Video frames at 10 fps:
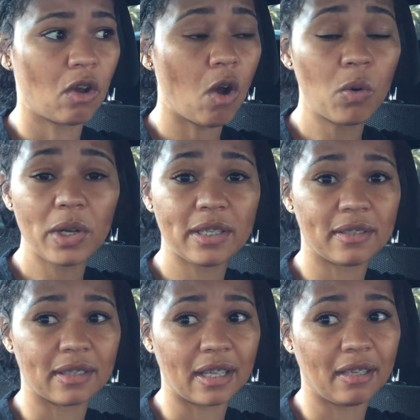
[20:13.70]

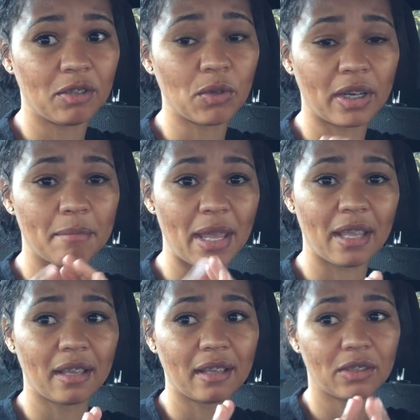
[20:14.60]
always like trying
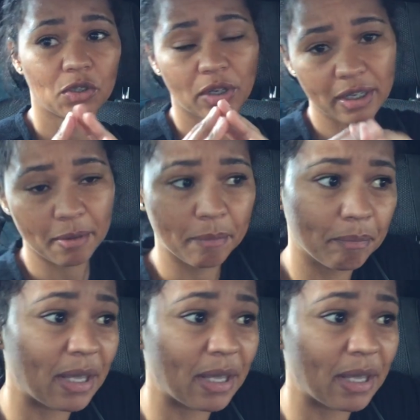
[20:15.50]
to